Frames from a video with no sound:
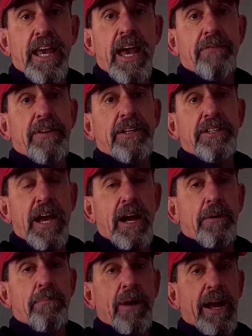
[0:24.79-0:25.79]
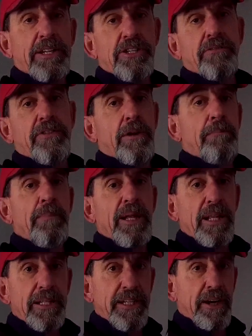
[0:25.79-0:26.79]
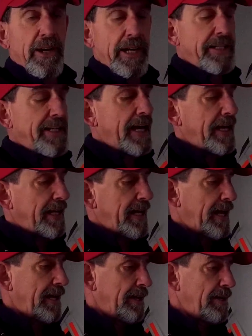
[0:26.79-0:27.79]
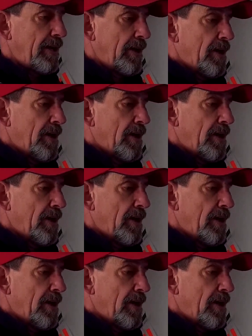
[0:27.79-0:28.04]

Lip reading: have an entire branch of their military dedicated